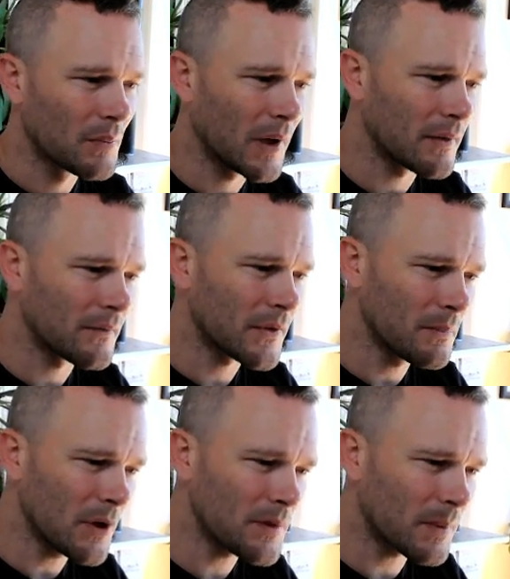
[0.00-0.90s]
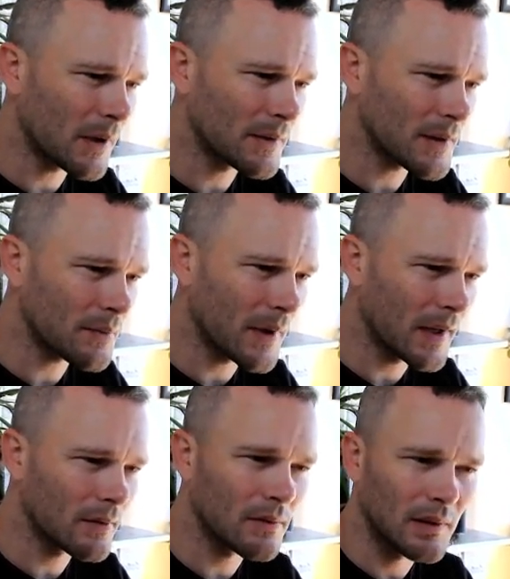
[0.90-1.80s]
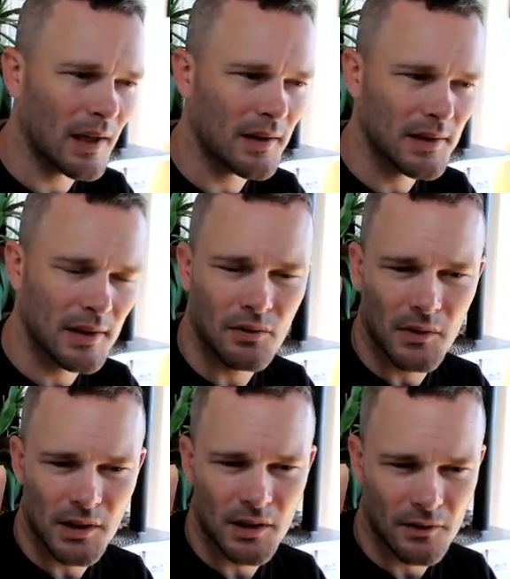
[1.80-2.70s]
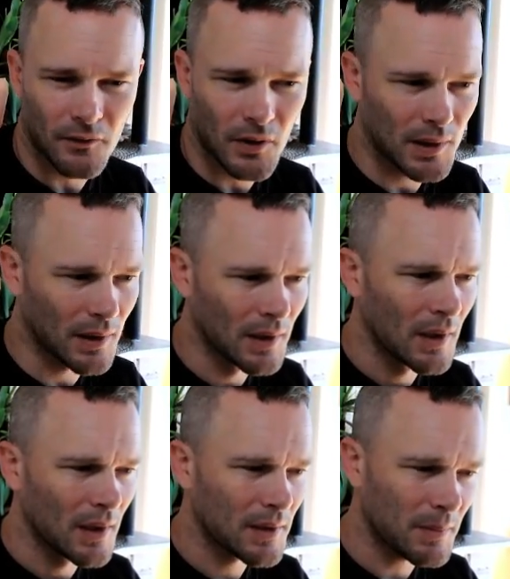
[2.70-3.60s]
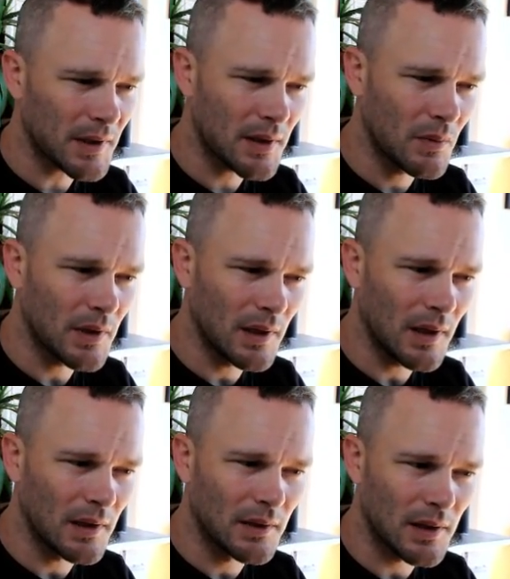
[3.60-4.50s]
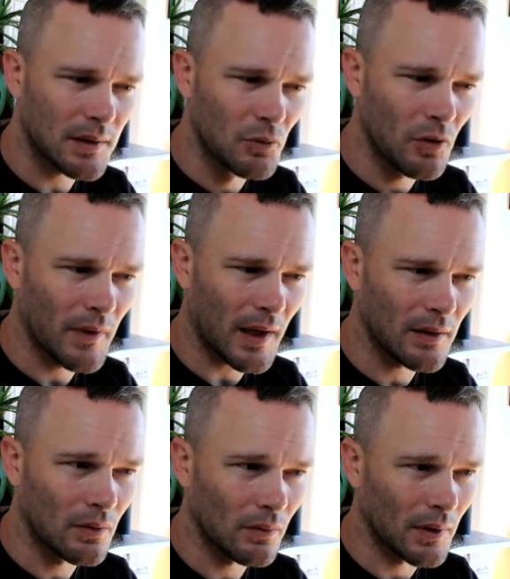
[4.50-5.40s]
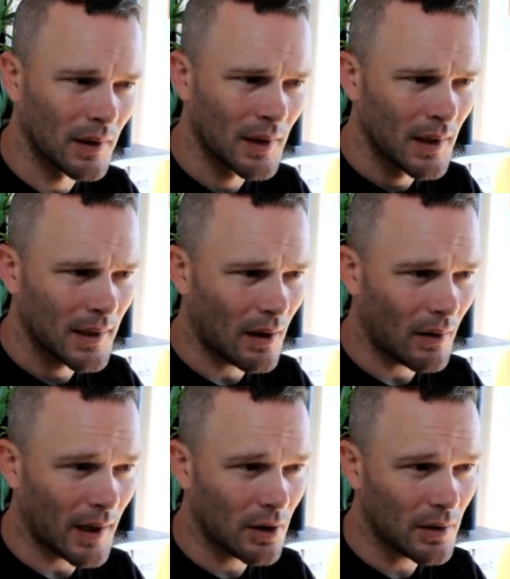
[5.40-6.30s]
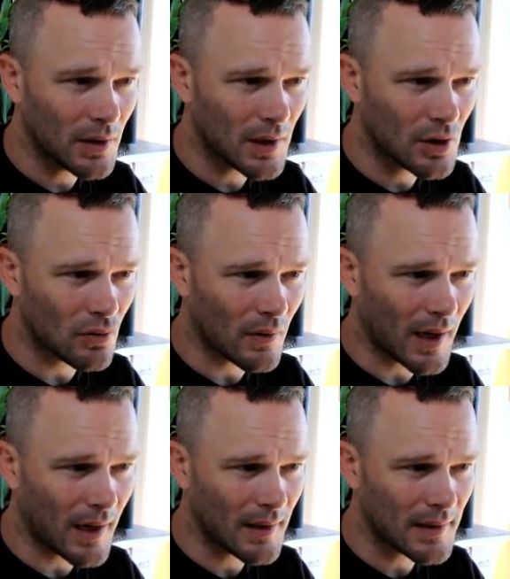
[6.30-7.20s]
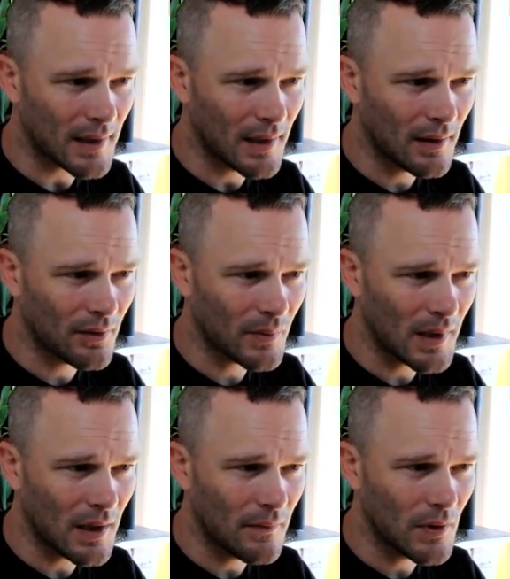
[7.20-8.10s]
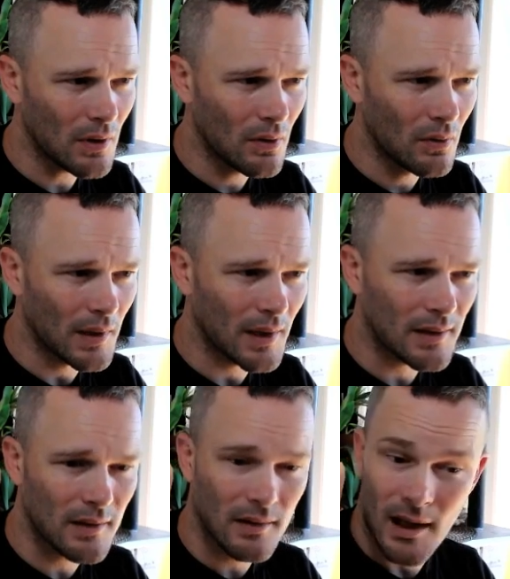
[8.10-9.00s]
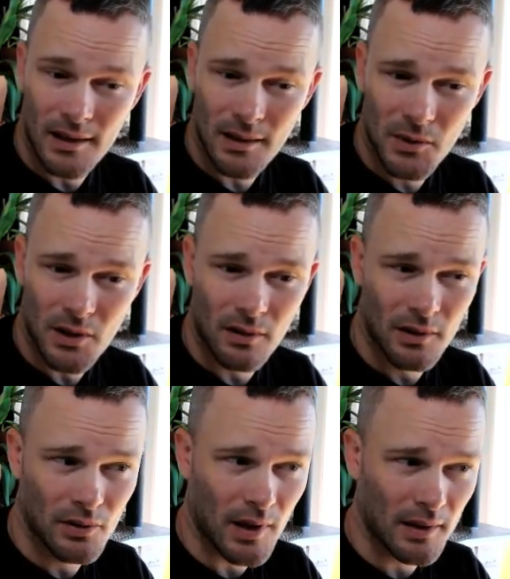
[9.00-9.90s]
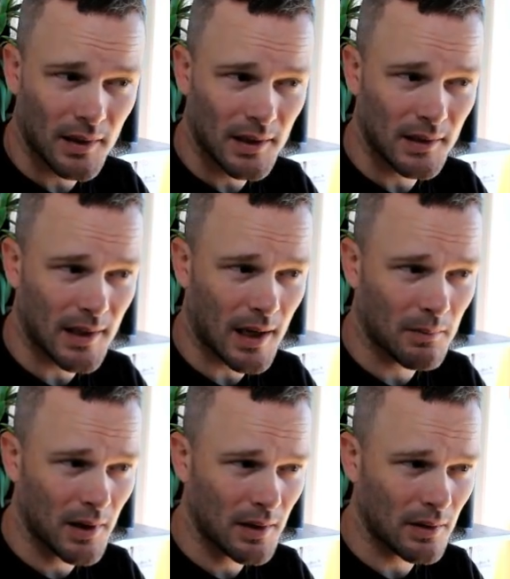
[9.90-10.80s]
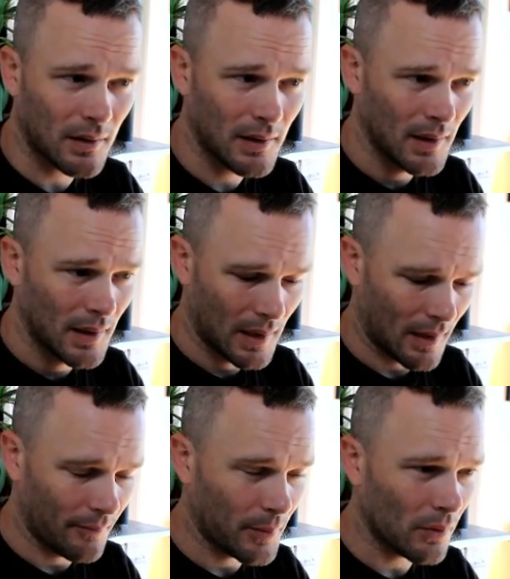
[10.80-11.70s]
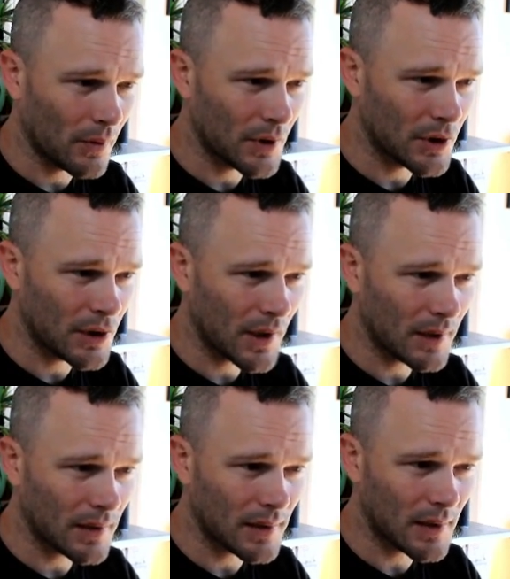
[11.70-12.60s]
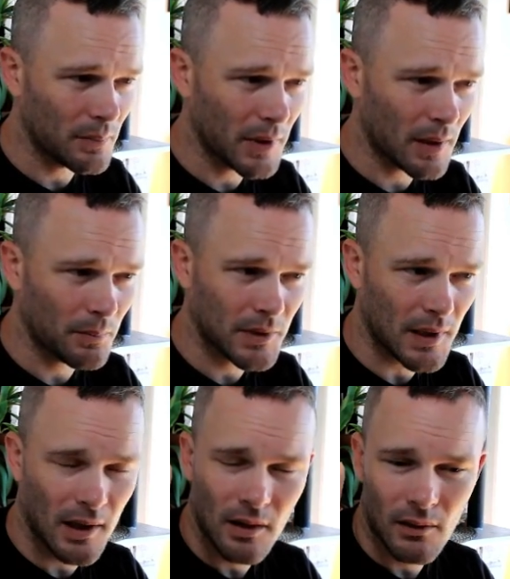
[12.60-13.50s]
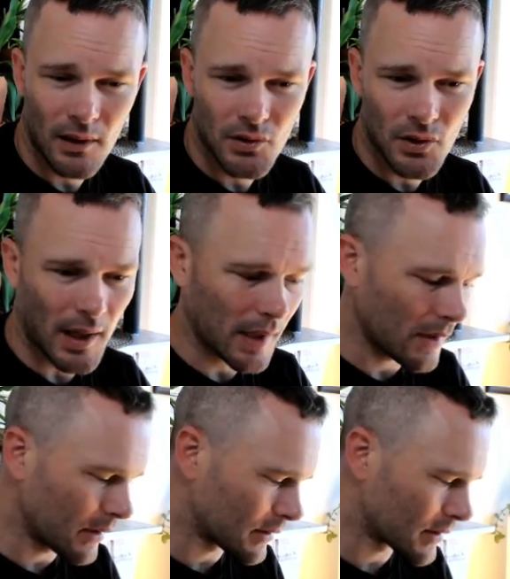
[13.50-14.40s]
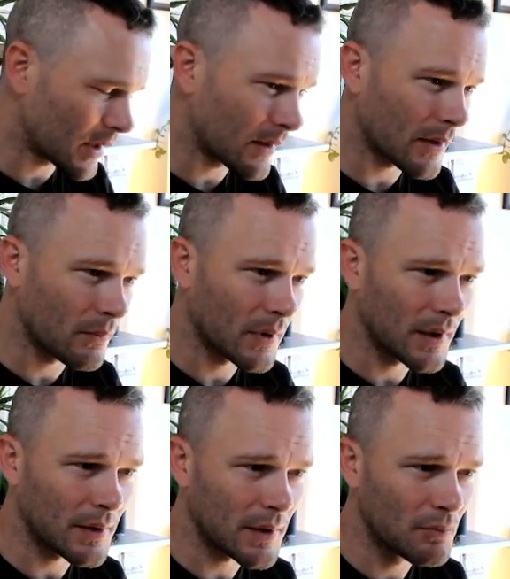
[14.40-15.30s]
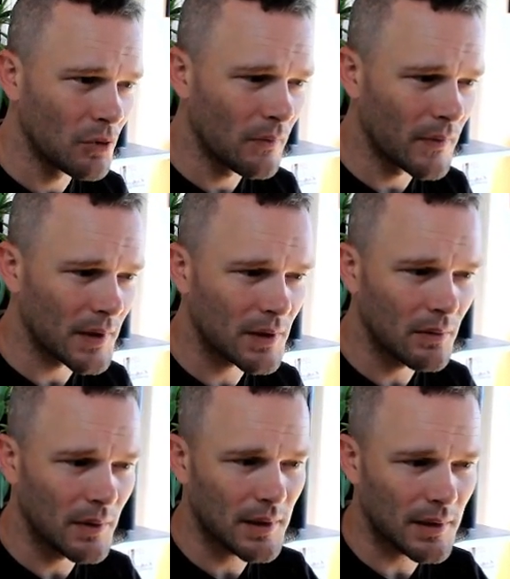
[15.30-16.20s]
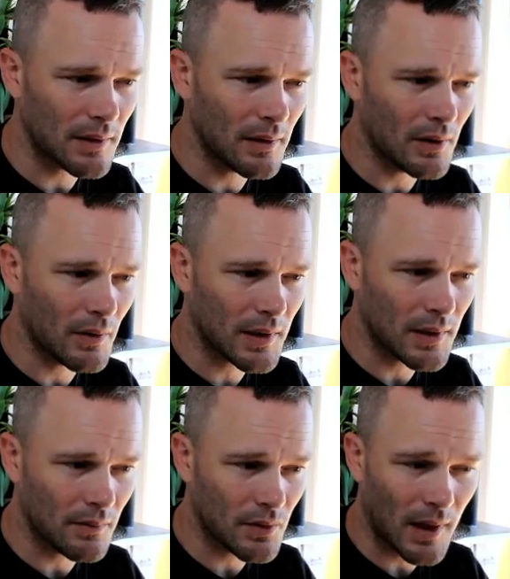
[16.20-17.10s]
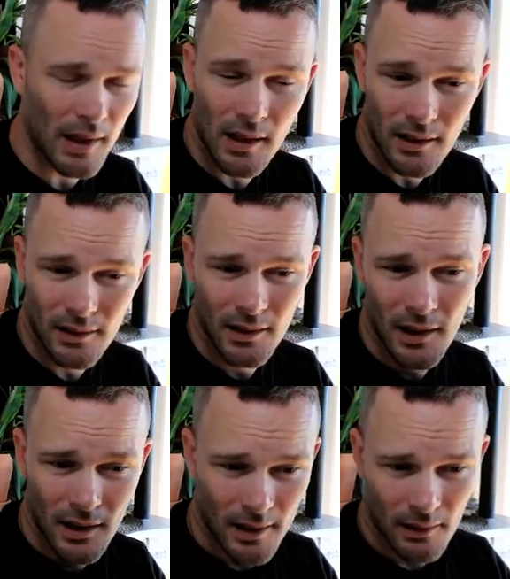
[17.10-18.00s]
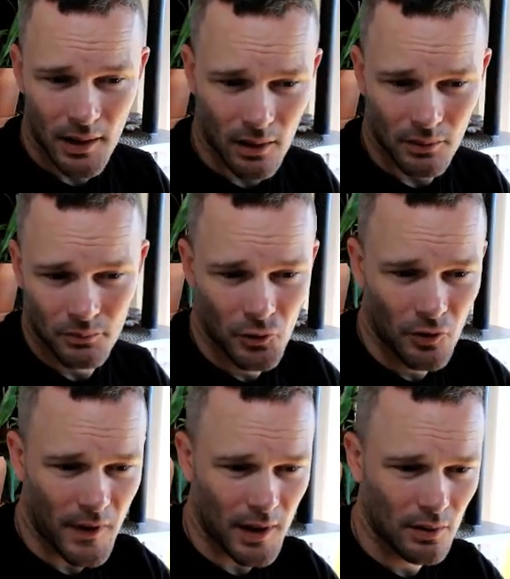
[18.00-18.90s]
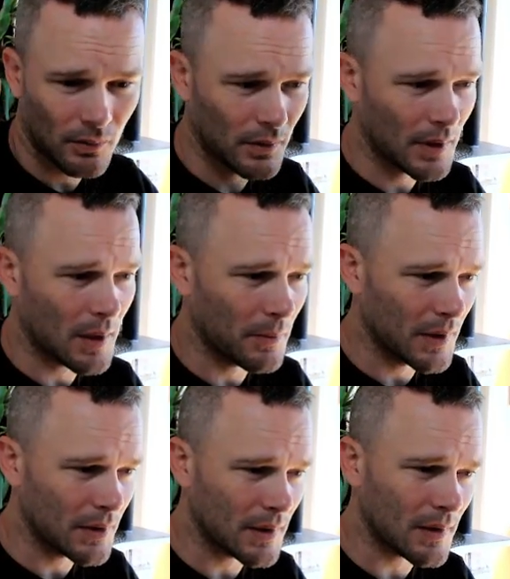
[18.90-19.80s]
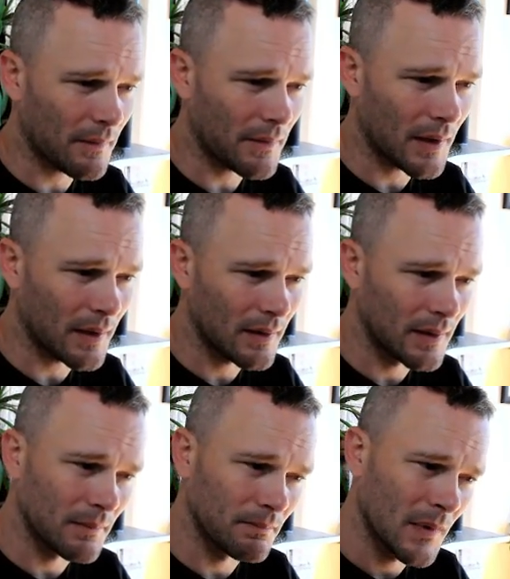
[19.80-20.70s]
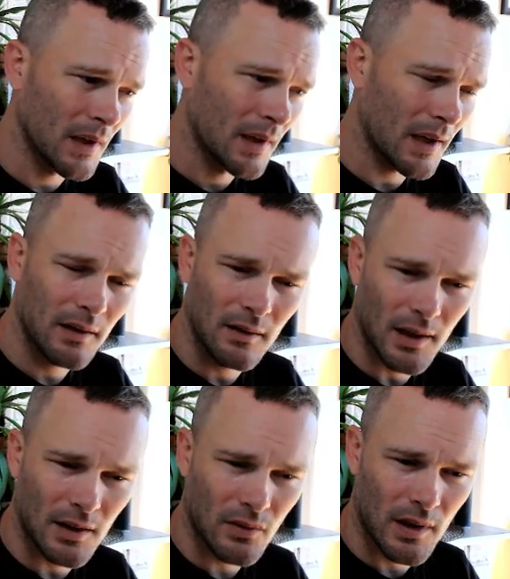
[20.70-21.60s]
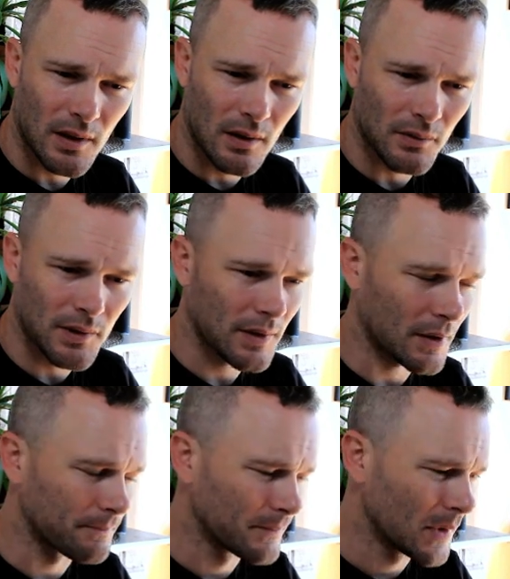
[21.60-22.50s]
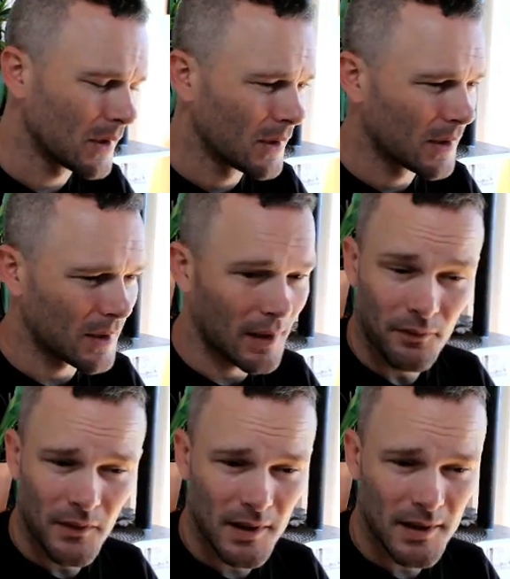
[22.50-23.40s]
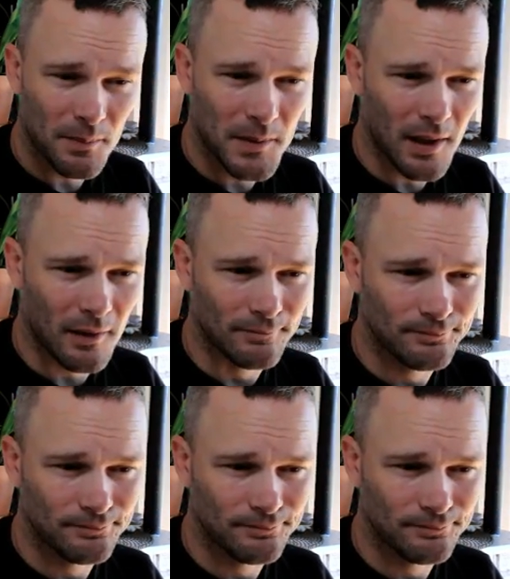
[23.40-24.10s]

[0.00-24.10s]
But for the most part, this will handle a lot of situations for you, especially when you need to just move that Newel. Now, I could just drag this in a 3D view, and as I'm starting to drag this, hit Tab or Enter. If Polar's checked, it's going to pick up which angle I was dragging it and say that I wanted to just move this 2 inches in the direction I was dragging it. There we go. Move that Newel a couple inches off that into that tread nose. Now, hopefully this helped you out.